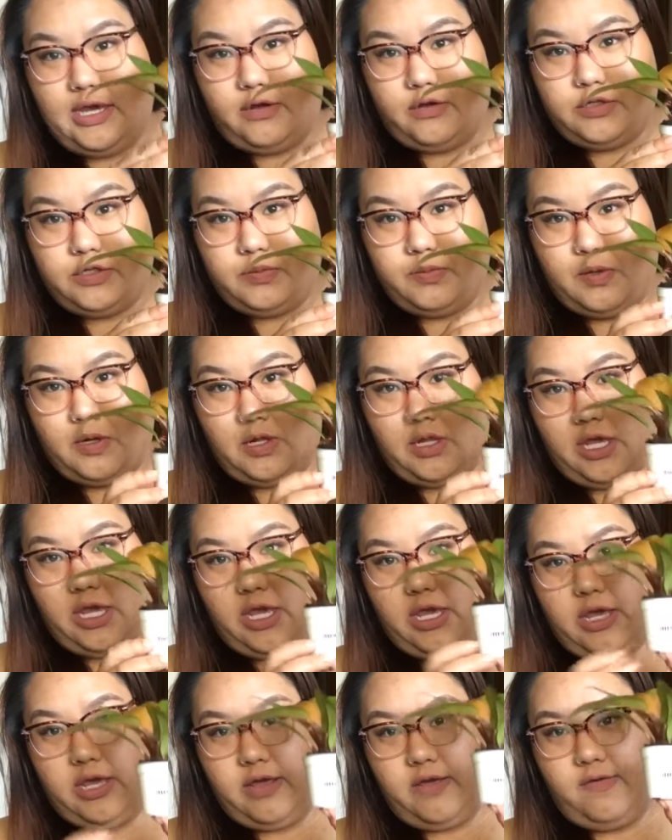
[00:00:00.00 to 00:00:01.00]
how small he
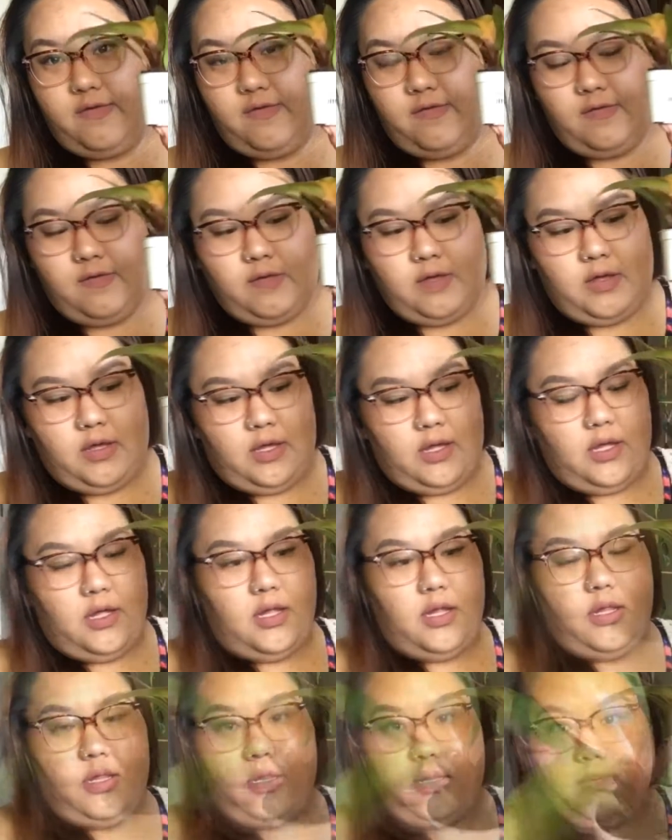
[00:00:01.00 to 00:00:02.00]
is.
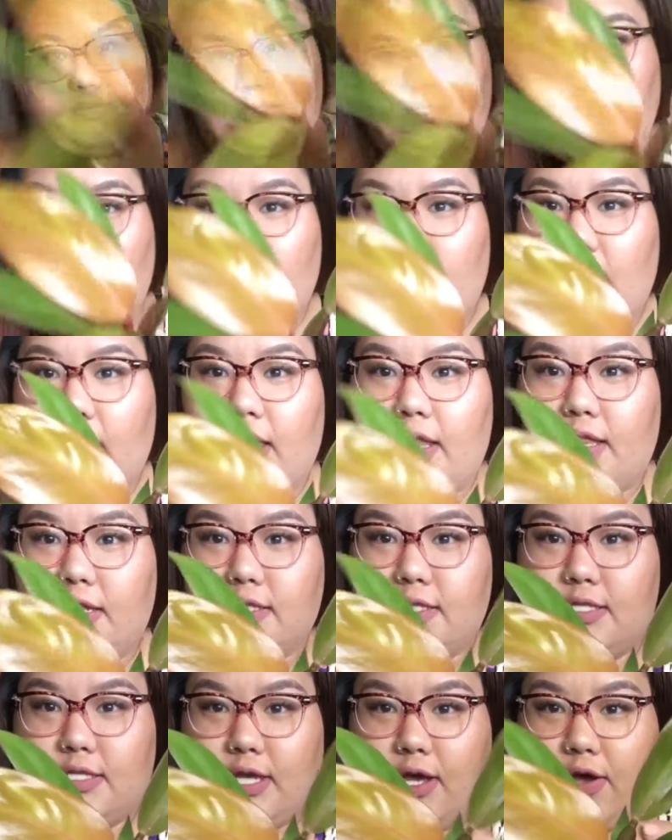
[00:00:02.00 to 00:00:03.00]
And
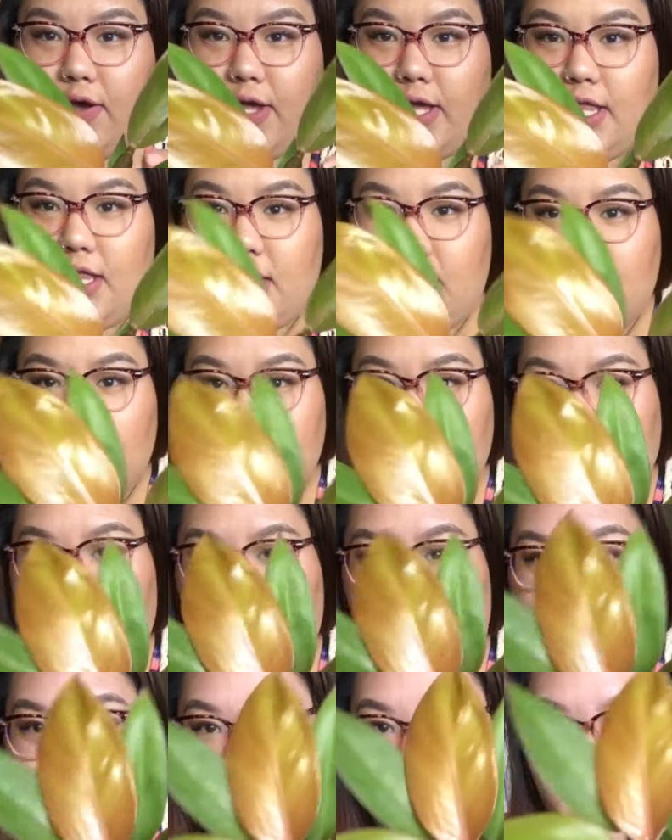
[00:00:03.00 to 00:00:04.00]
this is how he looks
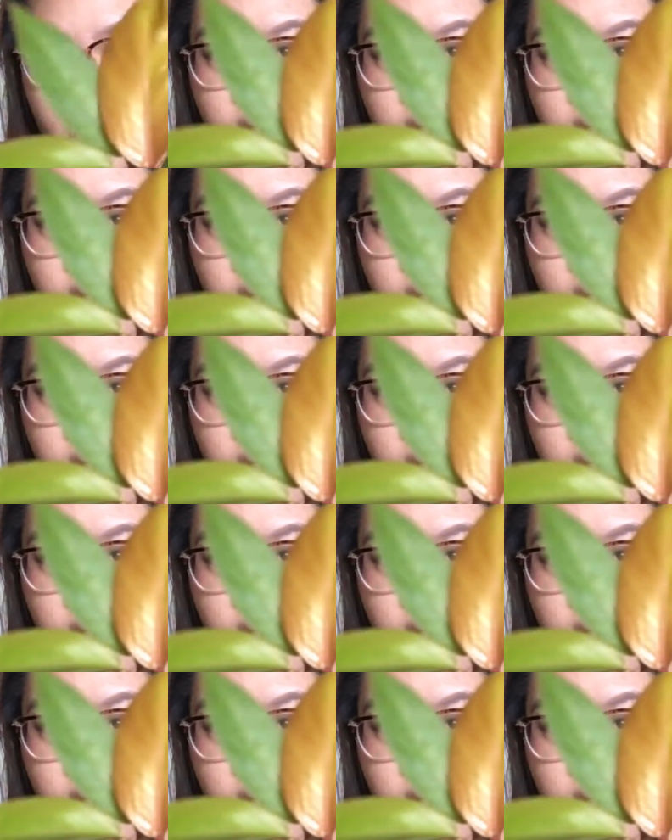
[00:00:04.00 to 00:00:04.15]
like.